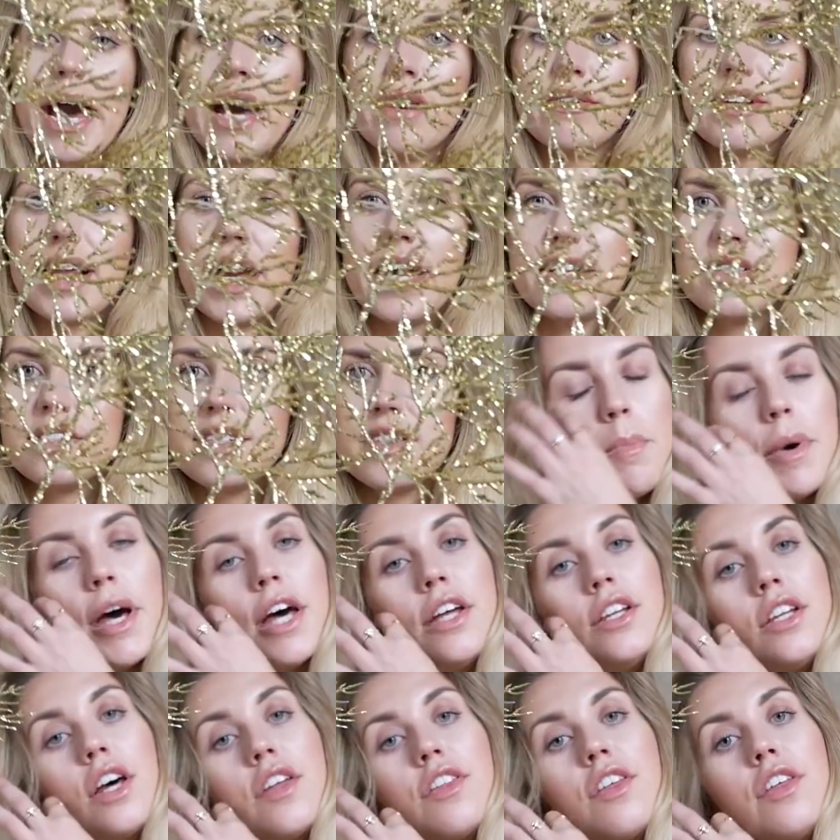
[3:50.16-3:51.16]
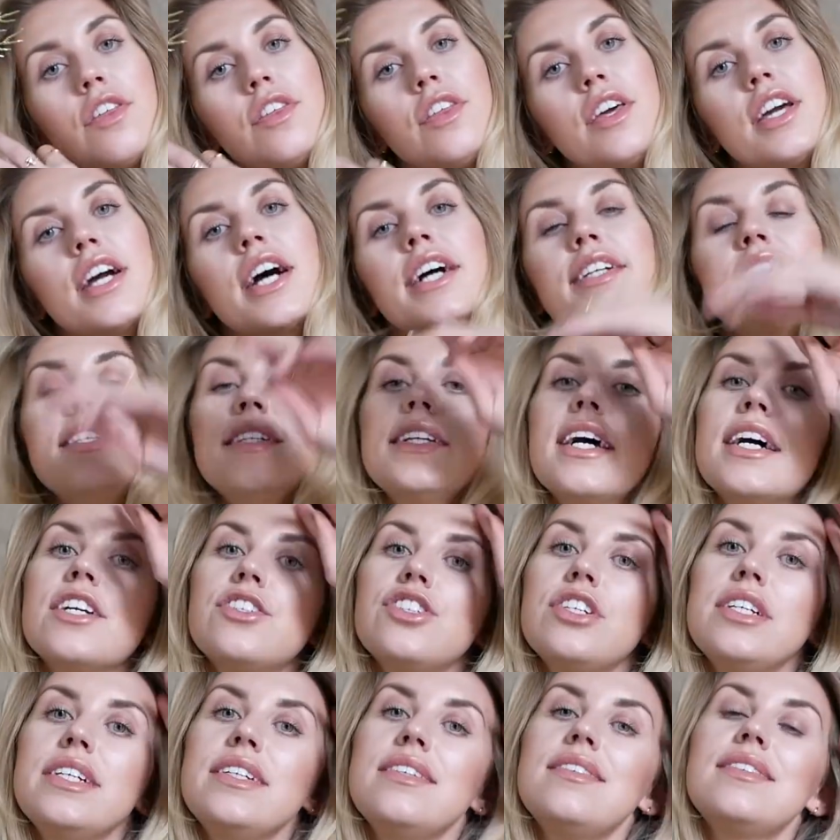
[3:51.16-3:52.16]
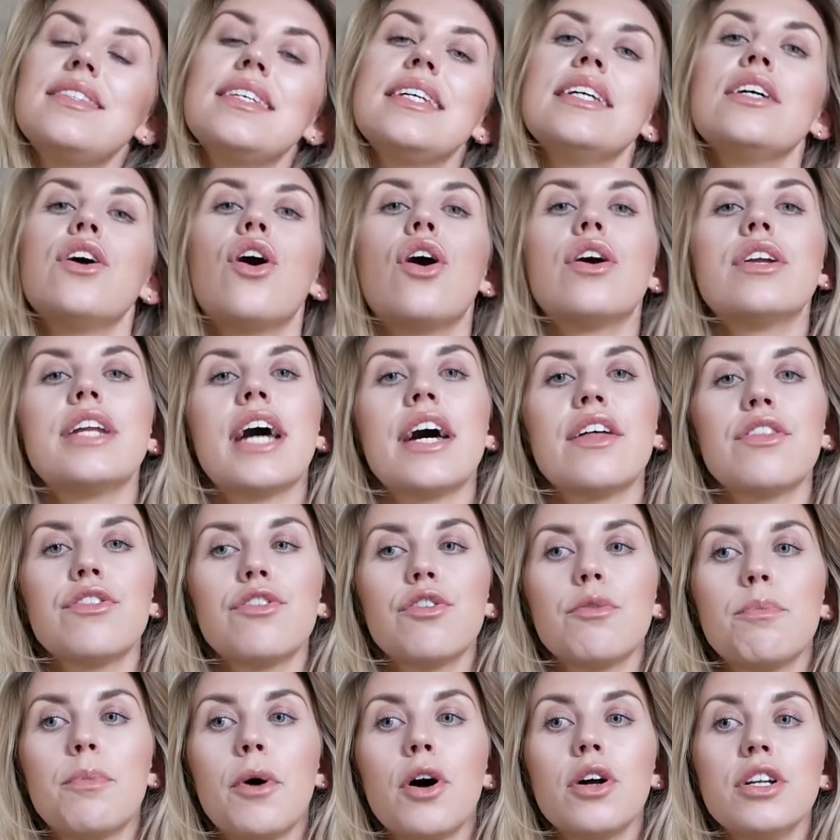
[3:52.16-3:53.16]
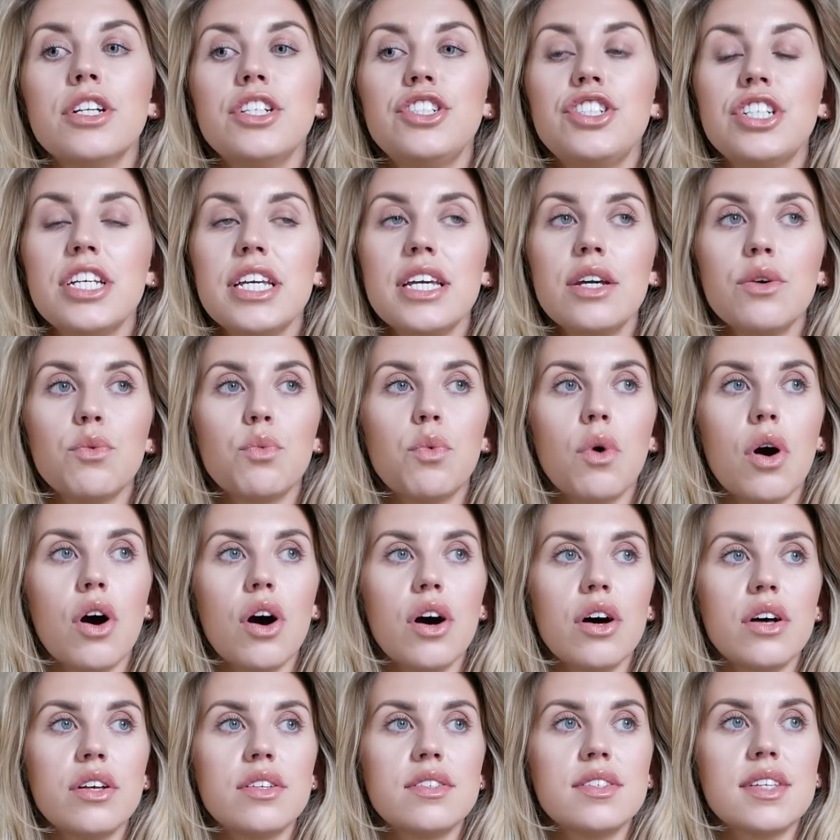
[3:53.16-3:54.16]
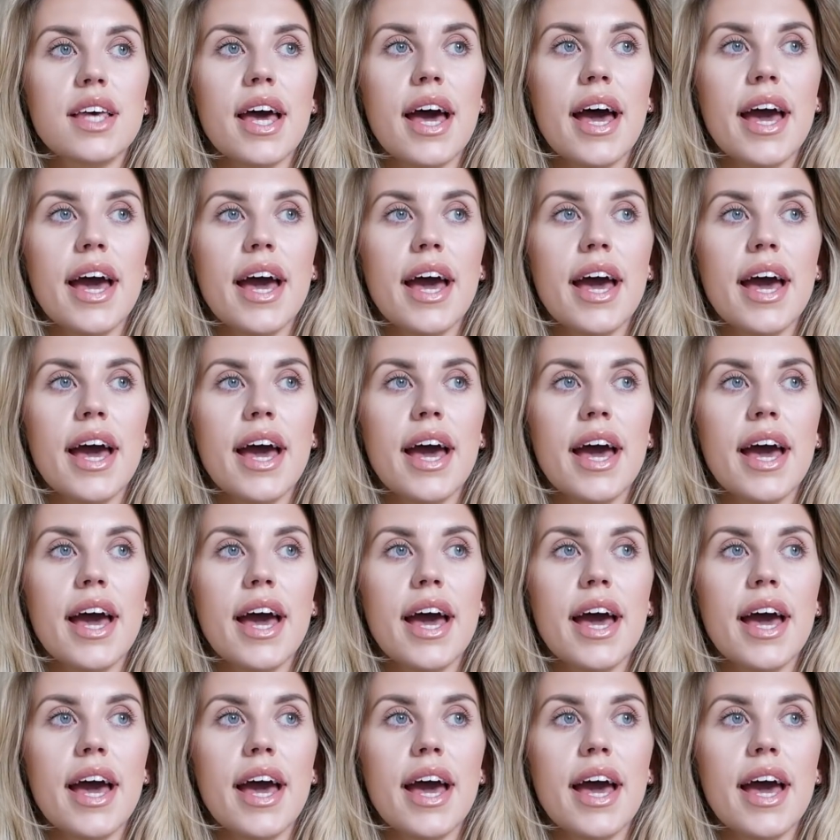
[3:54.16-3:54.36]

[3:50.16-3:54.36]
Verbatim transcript: Poundland. But another thing I did actually see on Anthropologie was